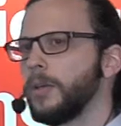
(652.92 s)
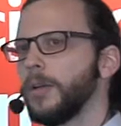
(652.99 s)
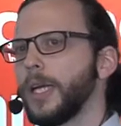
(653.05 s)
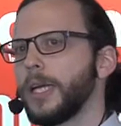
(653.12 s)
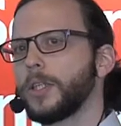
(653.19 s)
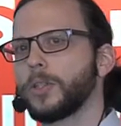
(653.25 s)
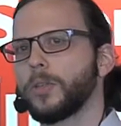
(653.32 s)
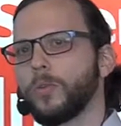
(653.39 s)

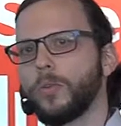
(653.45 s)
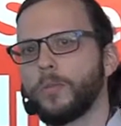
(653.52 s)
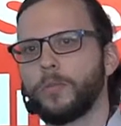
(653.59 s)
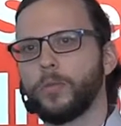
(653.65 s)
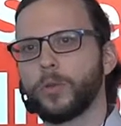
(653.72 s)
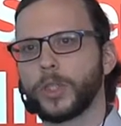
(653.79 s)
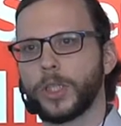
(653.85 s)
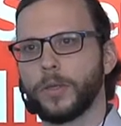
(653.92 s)
connection or a
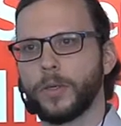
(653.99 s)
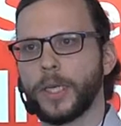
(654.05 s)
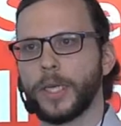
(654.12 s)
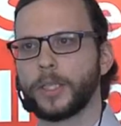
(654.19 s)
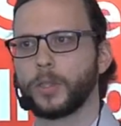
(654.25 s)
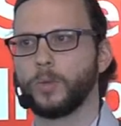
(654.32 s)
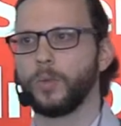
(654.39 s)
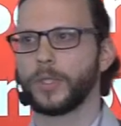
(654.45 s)
4G
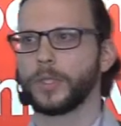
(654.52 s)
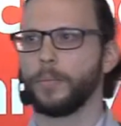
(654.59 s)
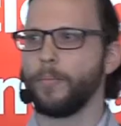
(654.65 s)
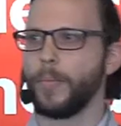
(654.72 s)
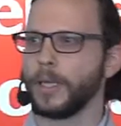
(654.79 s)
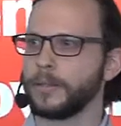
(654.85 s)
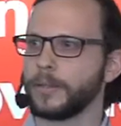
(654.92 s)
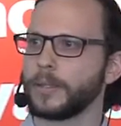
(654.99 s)
connection with a
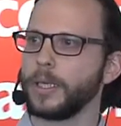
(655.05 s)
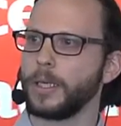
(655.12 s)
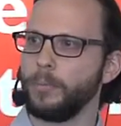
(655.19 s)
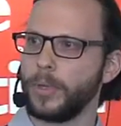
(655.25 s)
monthly